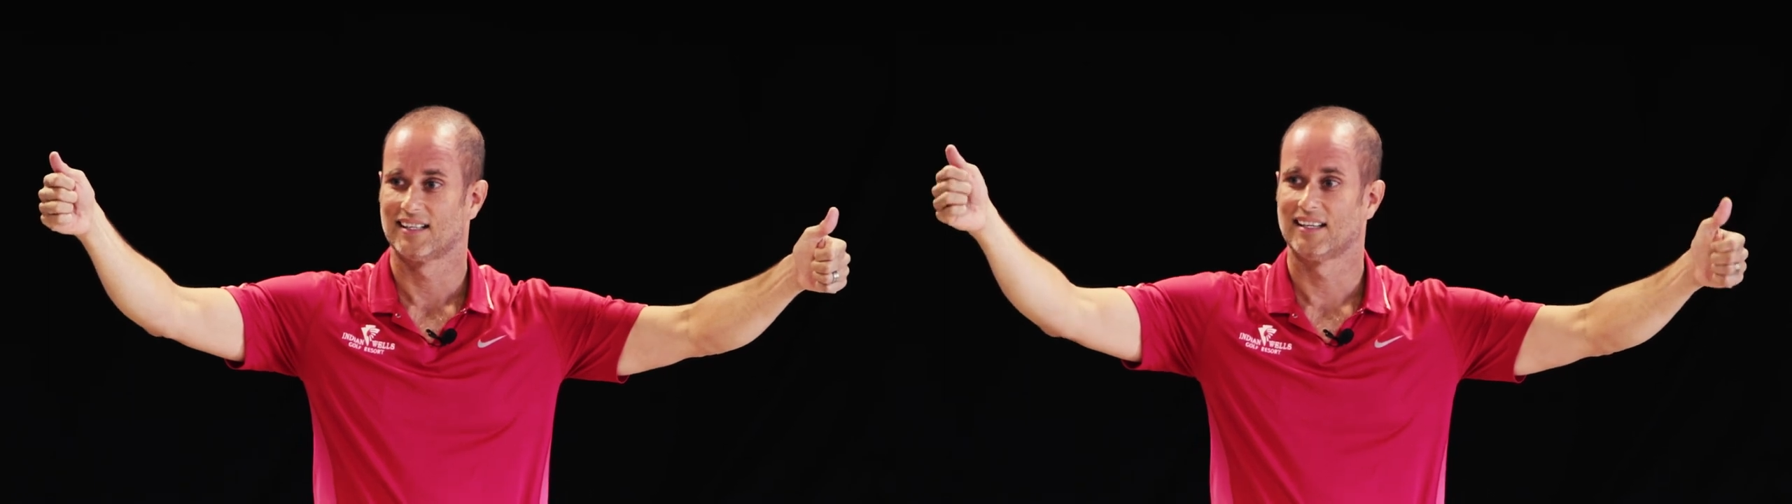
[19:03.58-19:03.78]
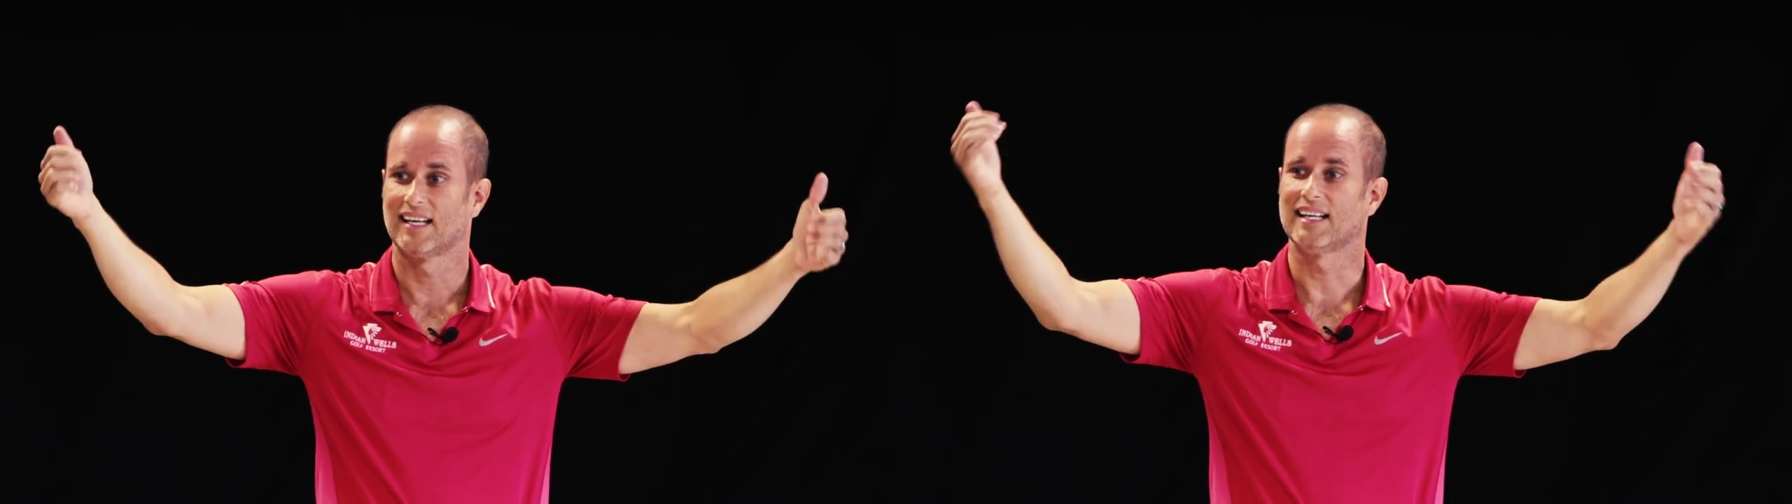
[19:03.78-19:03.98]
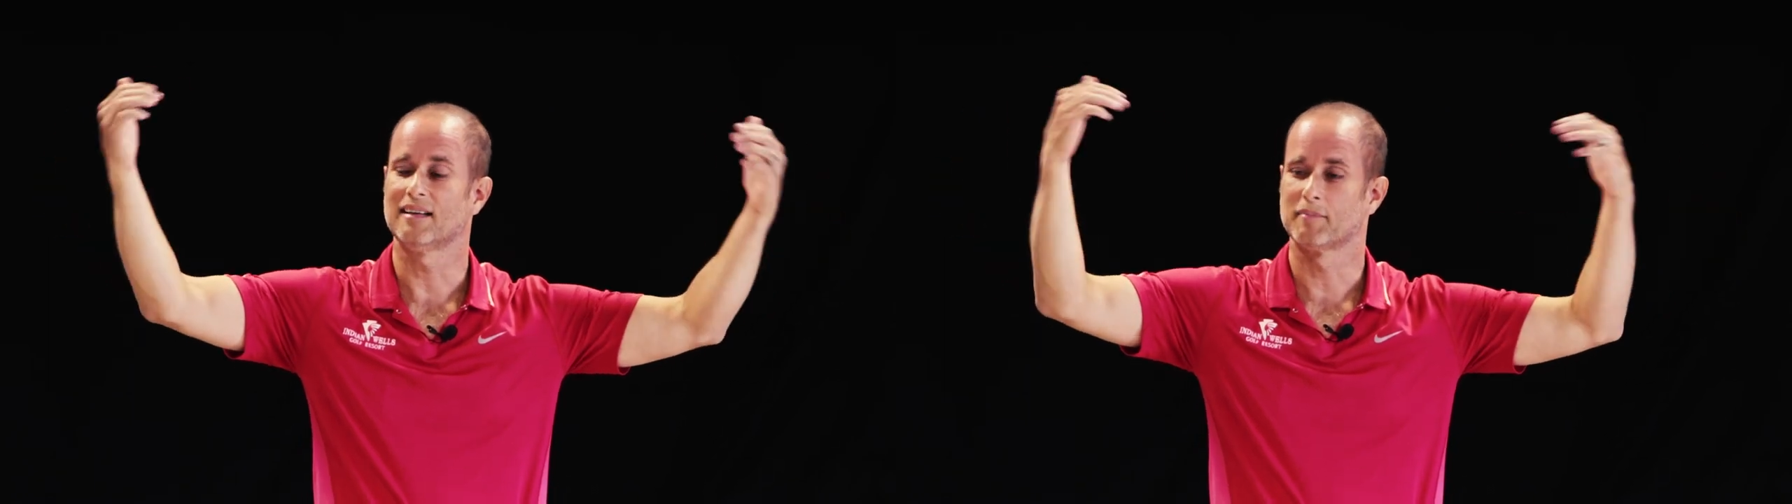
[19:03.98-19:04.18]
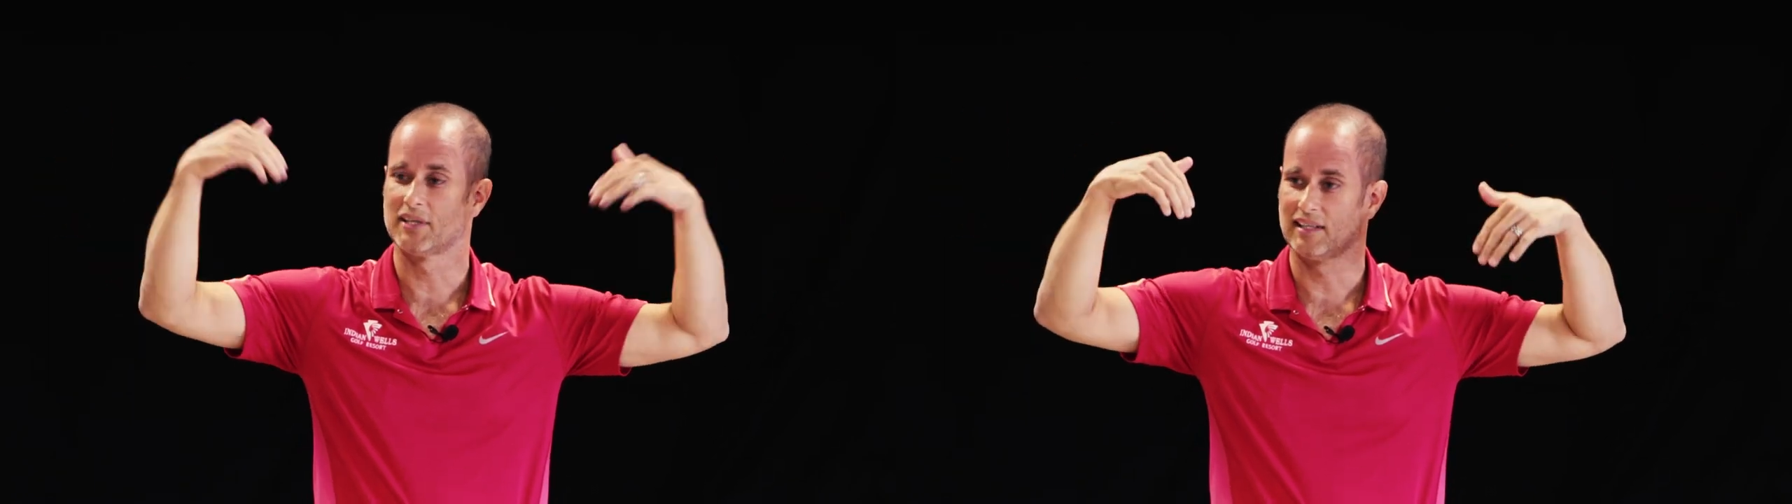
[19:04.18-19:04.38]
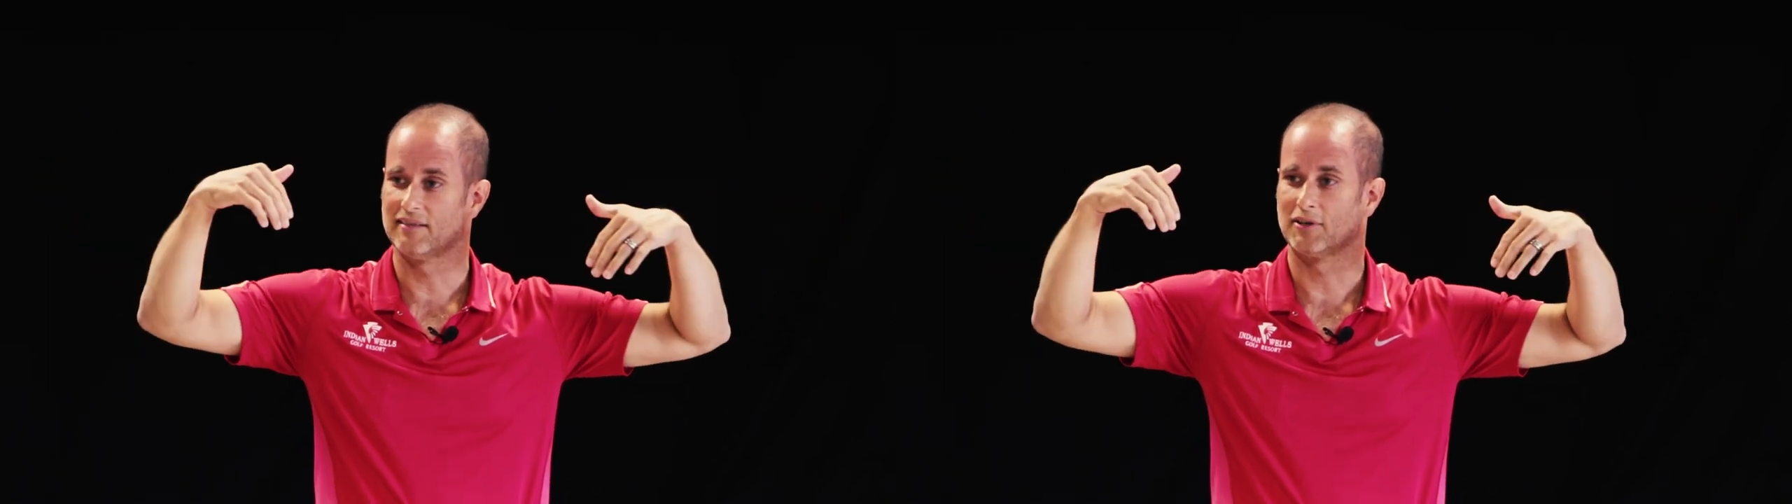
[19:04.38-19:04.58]
Let Him
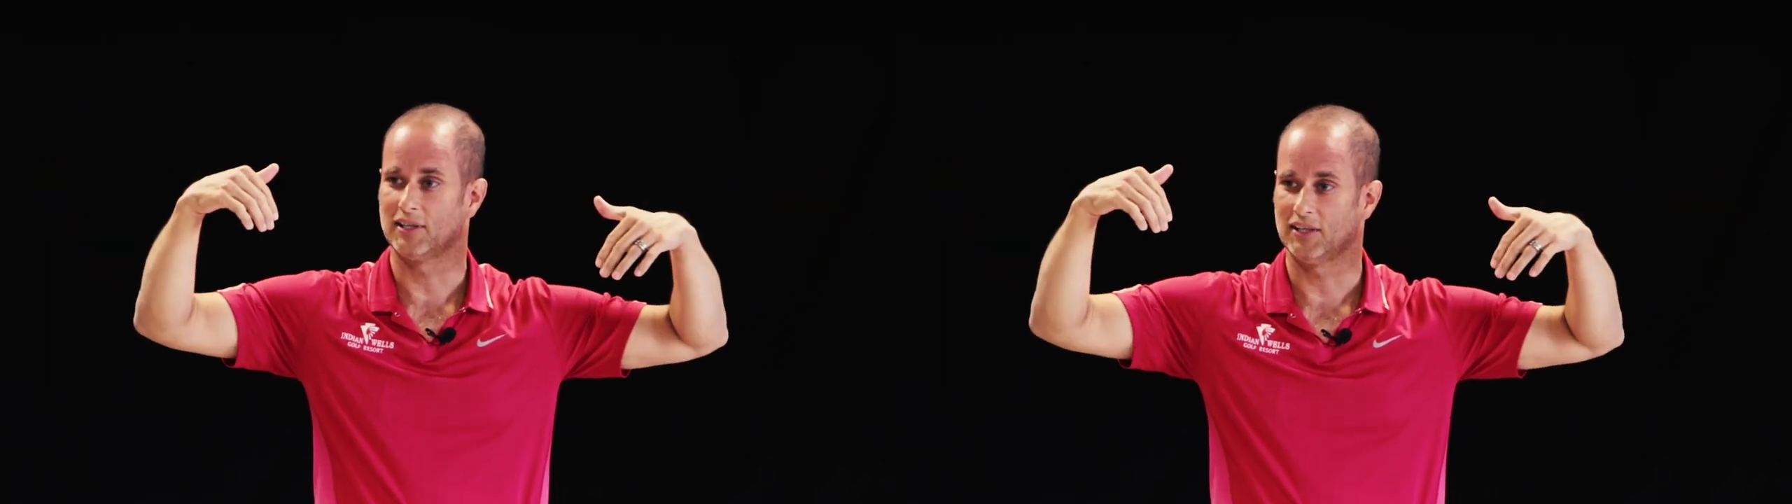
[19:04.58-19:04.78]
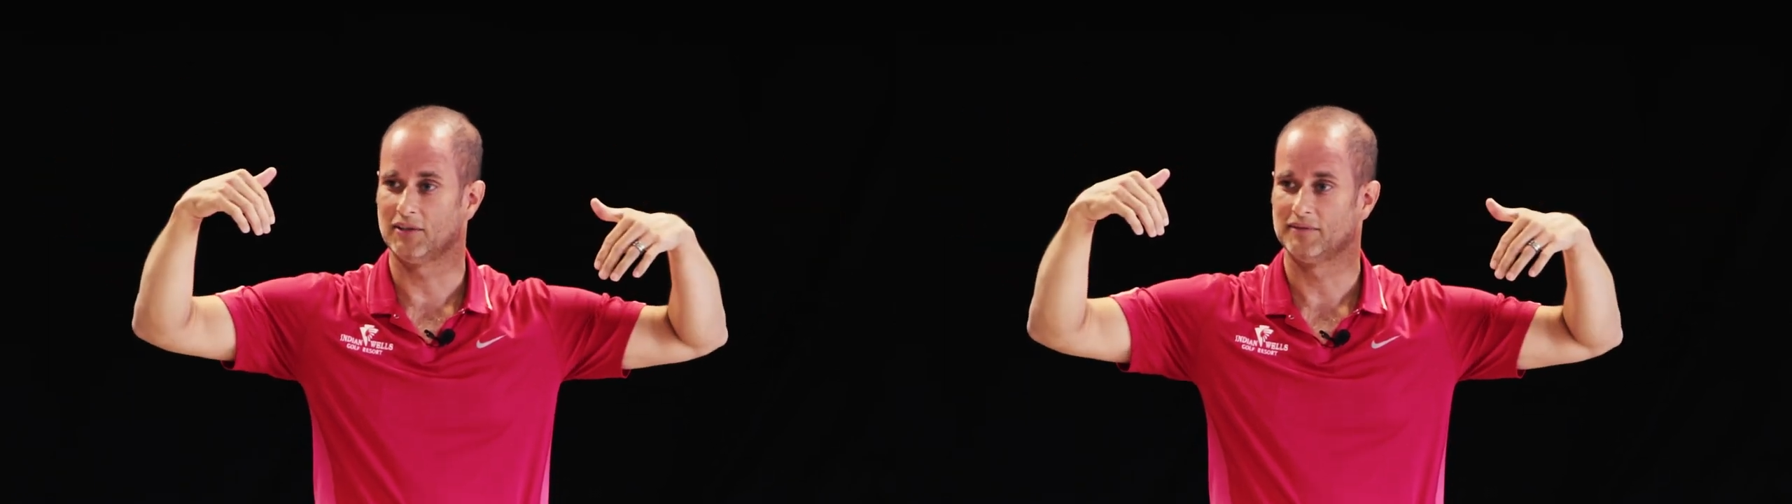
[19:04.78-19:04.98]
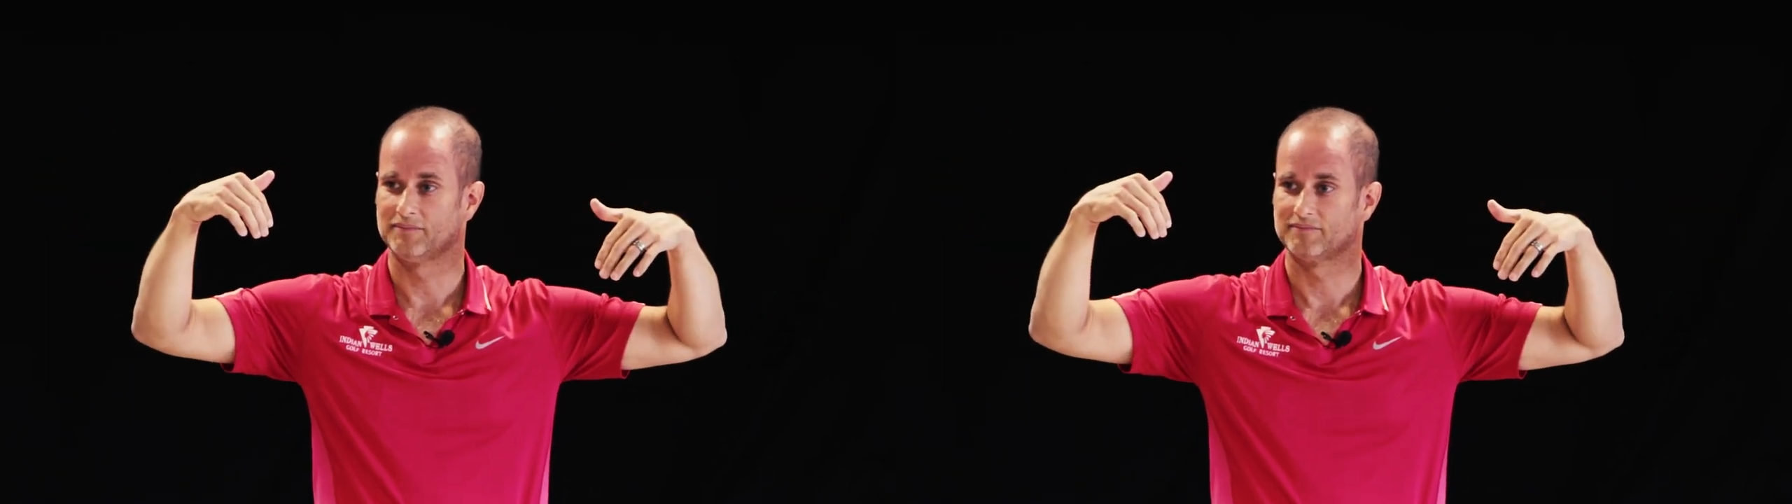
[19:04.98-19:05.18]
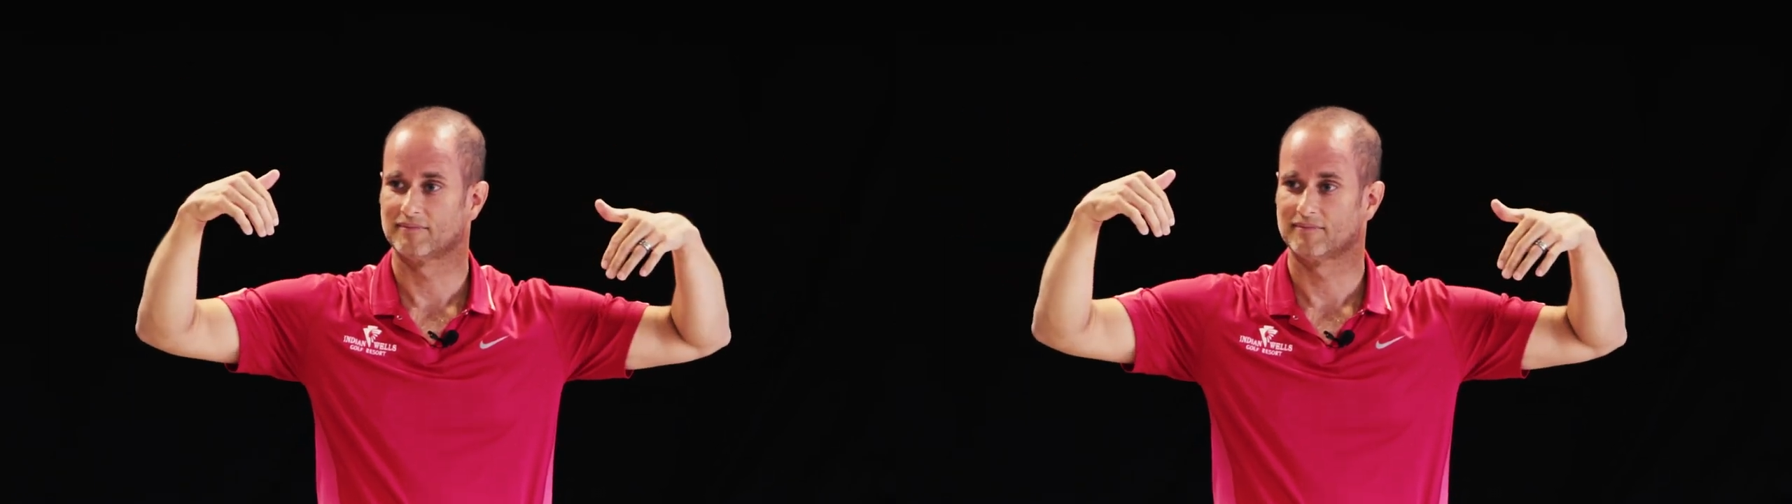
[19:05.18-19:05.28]
deliver you,